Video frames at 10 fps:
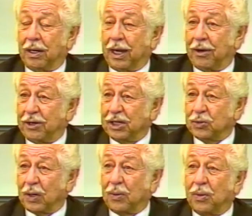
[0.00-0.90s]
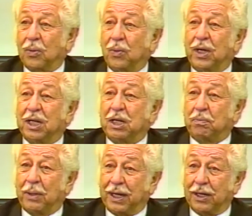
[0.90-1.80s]
areas where we can
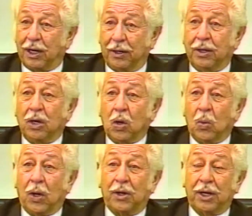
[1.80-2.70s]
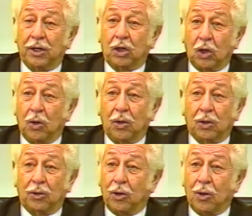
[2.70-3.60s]
depend on water and
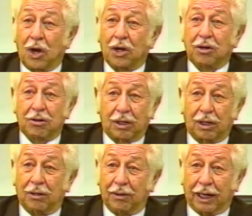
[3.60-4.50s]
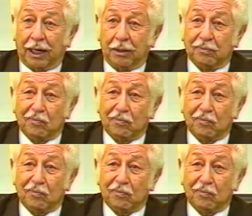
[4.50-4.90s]
grow our chlorella.